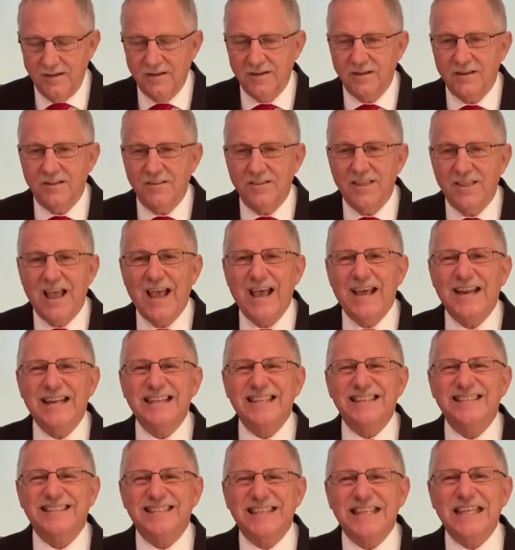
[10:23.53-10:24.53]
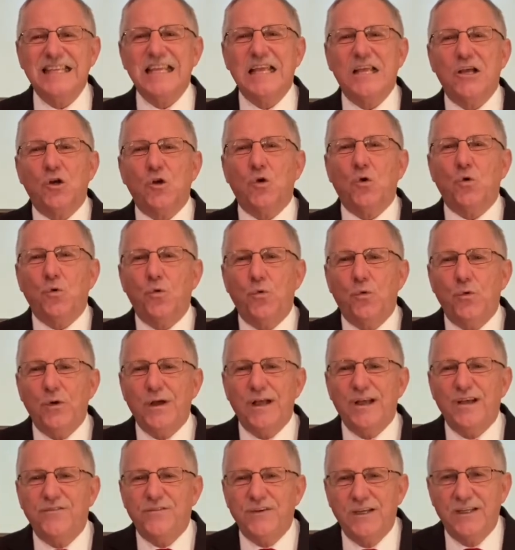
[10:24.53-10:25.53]
That is the
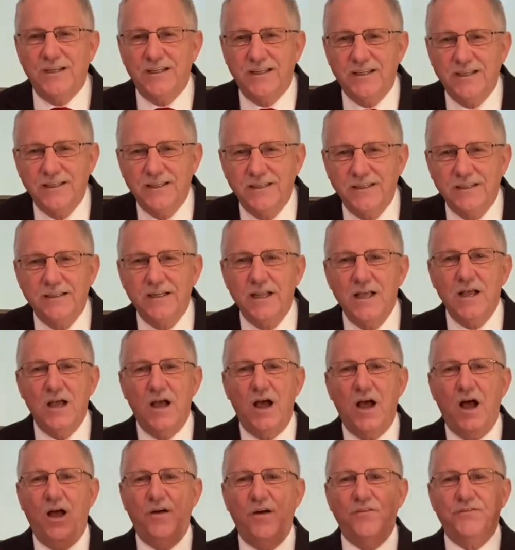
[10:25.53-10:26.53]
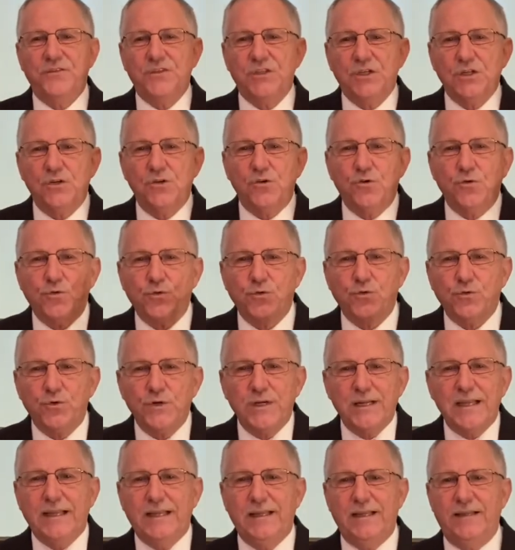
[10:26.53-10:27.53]
equivalent of
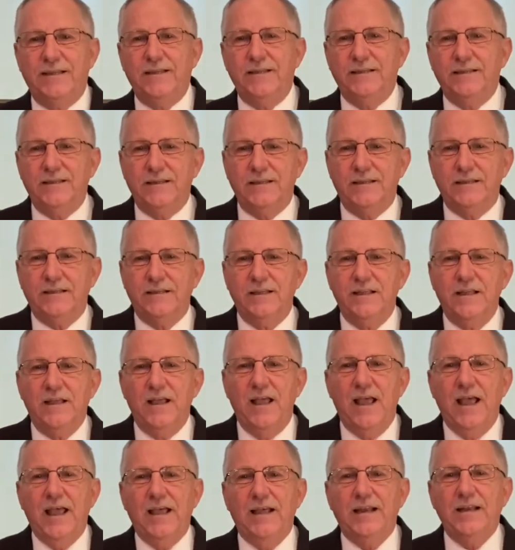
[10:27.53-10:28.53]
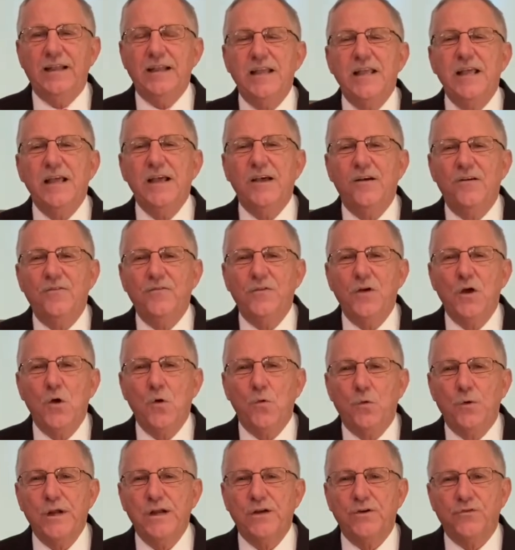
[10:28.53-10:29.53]
decreeing it and if
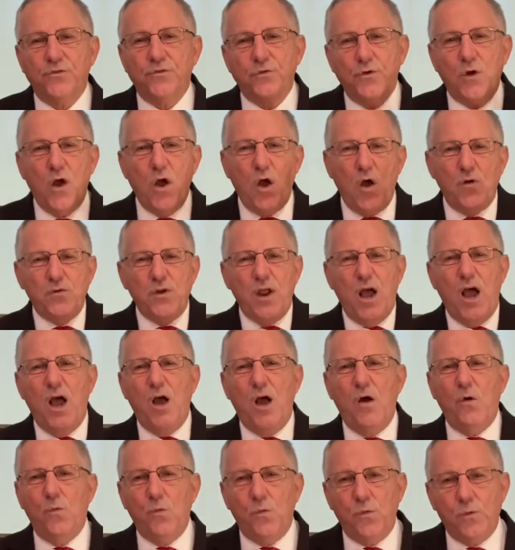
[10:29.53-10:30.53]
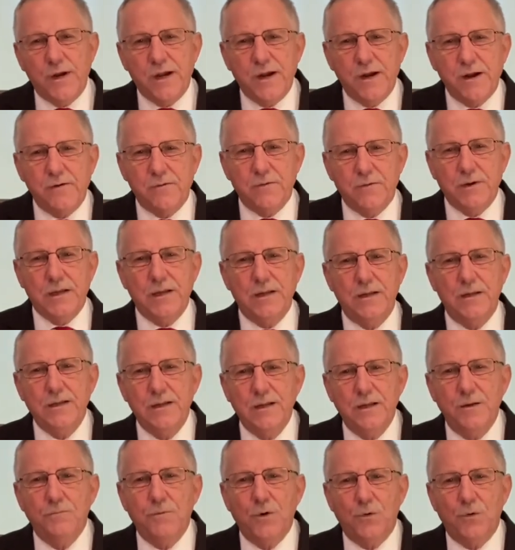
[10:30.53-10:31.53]
we grow not weary,
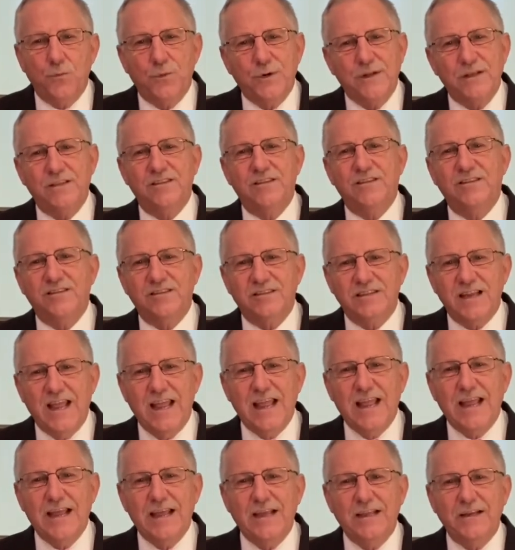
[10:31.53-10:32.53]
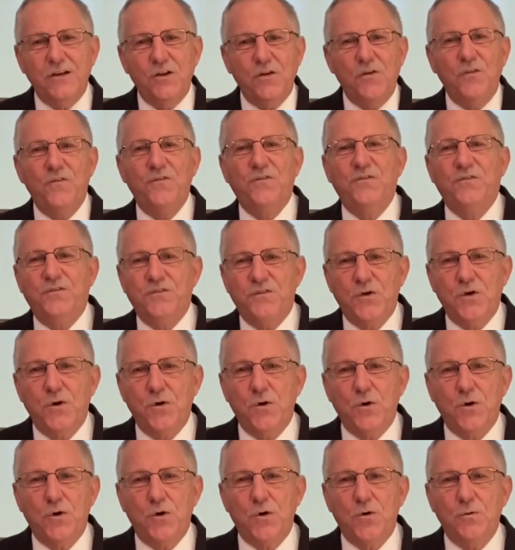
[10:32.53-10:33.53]
but we stand
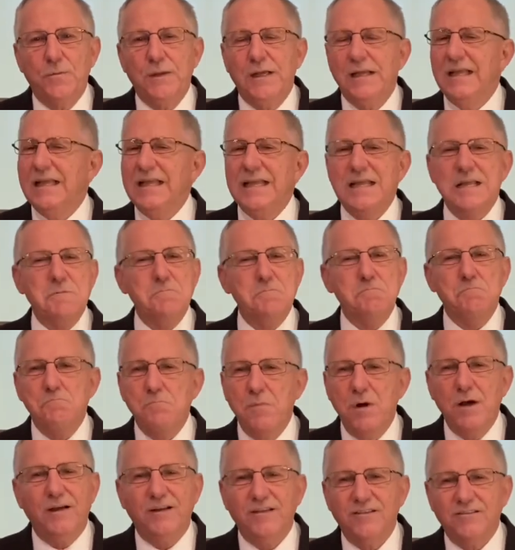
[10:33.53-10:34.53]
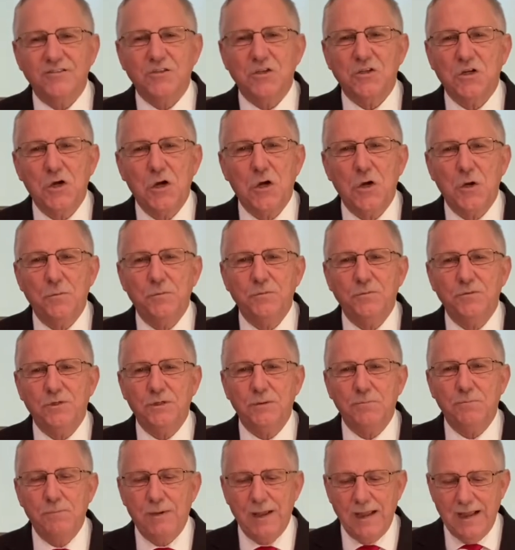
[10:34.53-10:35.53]
firm, it must come to
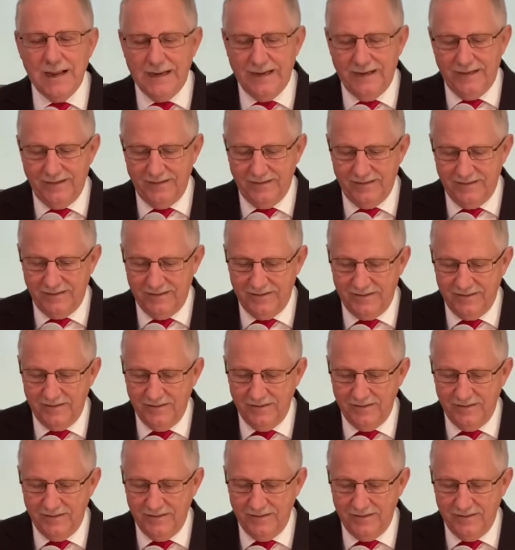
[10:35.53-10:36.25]
pass.